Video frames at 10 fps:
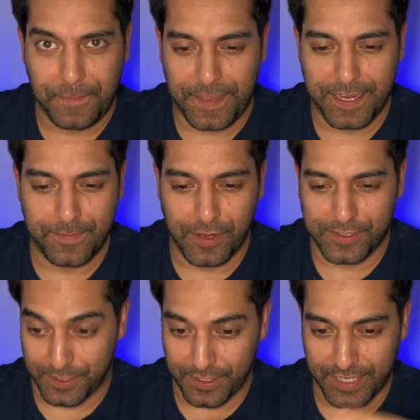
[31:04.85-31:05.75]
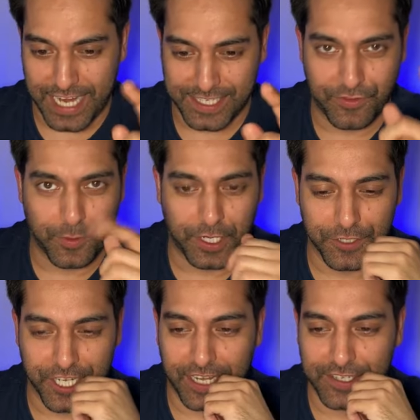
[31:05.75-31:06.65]
He posted on X, if you want to go
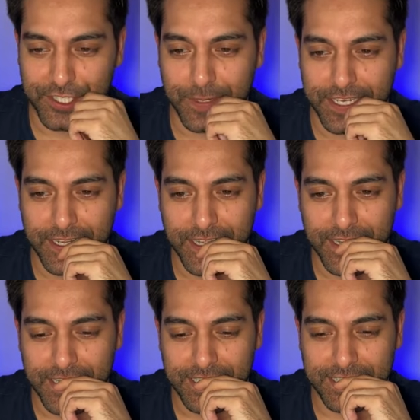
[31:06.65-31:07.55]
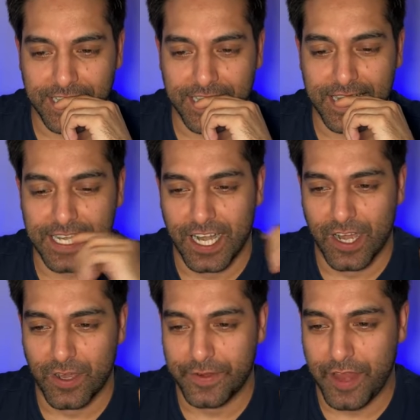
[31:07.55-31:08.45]
check out his tweet, saying,
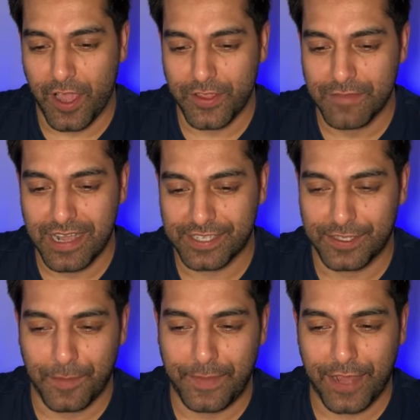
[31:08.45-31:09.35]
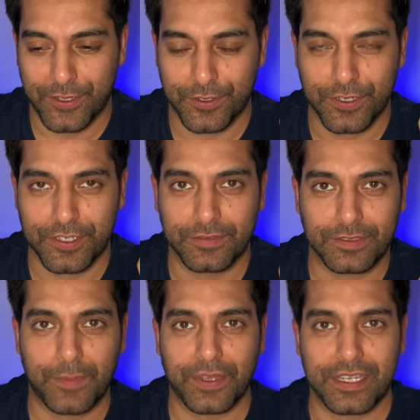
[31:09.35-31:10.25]
oh no, you messed up now, George.
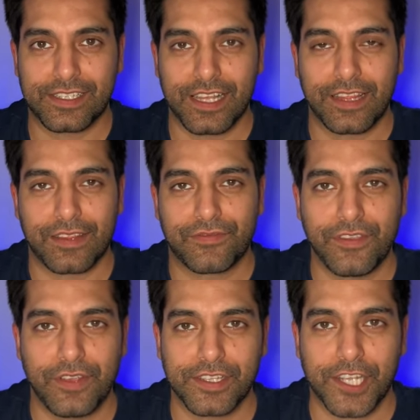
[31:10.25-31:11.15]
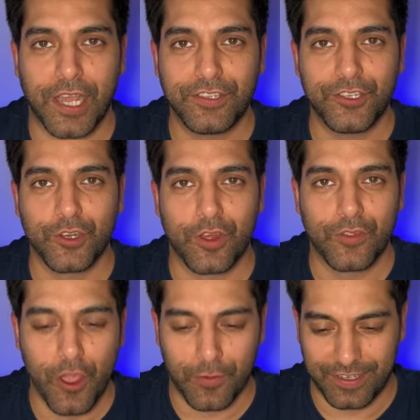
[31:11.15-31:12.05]
Yeah, but he said that a few years ago. How did you not
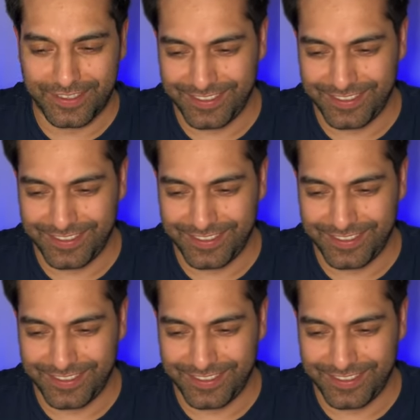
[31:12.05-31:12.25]
know?